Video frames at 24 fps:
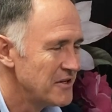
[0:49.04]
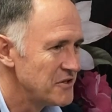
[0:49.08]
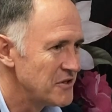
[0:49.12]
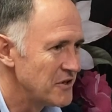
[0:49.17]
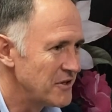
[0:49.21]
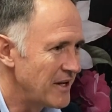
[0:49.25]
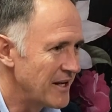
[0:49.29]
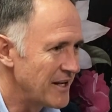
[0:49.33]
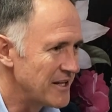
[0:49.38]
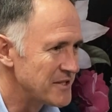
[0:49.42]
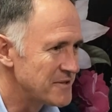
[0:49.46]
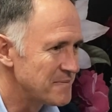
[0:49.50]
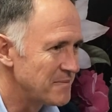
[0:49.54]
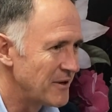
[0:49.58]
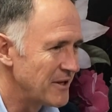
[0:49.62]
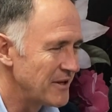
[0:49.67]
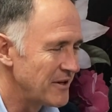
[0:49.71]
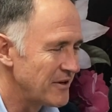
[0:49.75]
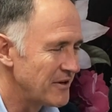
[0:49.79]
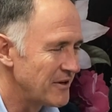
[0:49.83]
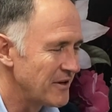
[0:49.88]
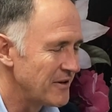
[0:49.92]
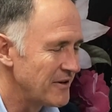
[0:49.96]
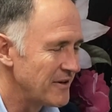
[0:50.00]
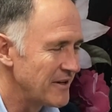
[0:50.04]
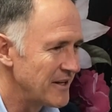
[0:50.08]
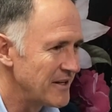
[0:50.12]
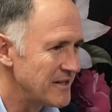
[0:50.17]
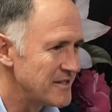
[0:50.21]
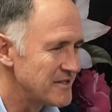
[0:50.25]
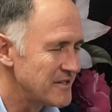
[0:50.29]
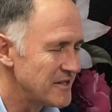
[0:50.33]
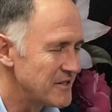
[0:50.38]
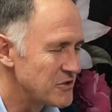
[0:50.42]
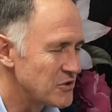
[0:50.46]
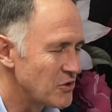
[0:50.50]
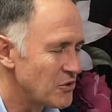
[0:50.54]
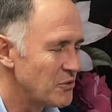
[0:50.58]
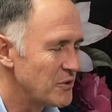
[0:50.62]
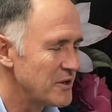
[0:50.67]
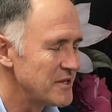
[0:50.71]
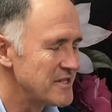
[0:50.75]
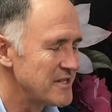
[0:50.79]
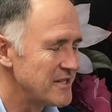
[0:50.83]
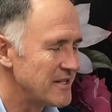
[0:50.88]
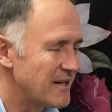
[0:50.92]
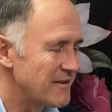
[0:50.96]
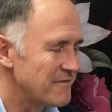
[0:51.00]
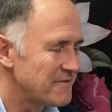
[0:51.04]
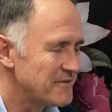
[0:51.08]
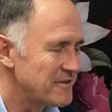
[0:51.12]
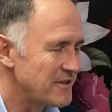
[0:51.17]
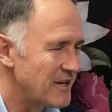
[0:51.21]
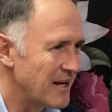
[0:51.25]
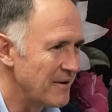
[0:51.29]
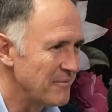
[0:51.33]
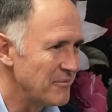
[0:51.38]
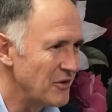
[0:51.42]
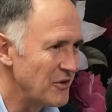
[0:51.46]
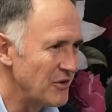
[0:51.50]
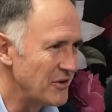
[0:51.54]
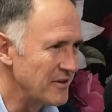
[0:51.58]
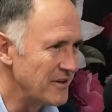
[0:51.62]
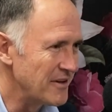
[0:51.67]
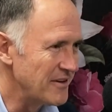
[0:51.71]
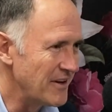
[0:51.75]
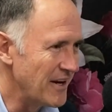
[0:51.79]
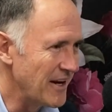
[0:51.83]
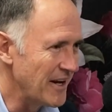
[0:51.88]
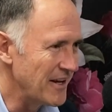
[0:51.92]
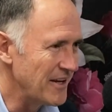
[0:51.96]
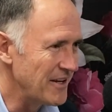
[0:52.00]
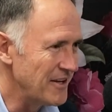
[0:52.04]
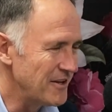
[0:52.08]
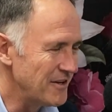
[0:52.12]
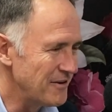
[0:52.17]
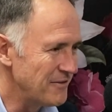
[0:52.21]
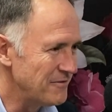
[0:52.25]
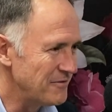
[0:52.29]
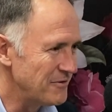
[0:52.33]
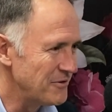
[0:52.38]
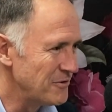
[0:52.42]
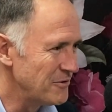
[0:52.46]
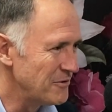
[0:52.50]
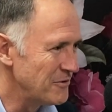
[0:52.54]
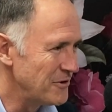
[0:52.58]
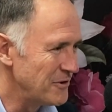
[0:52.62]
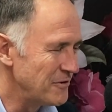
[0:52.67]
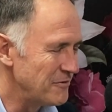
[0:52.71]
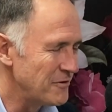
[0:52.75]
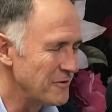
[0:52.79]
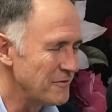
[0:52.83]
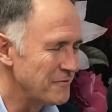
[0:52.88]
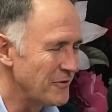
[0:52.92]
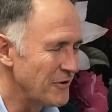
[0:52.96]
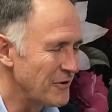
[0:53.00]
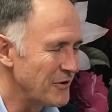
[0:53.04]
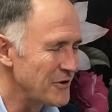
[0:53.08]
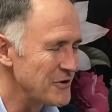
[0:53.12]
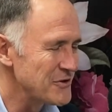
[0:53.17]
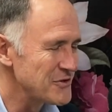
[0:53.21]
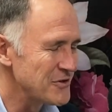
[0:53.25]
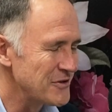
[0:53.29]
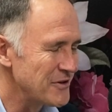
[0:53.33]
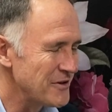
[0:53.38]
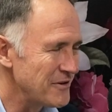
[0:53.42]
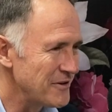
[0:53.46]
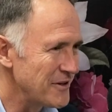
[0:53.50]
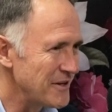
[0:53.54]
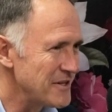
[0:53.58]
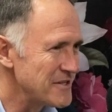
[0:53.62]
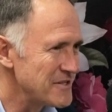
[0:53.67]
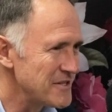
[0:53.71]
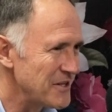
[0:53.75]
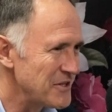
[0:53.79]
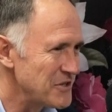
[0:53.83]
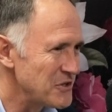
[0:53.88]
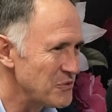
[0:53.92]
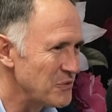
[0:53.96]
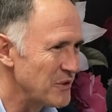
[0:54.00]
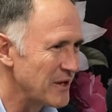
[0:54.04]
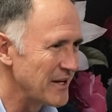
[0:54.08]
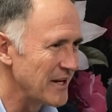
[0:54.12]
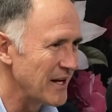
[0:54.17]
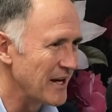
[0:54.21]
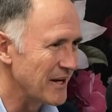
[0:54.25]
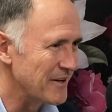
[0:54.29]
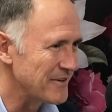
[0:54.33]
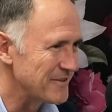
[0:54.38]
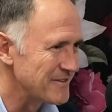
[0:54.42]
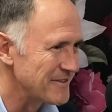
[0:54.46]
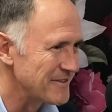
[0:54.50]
So yes, but there's always enough time during the day if you focus on the things that you want out.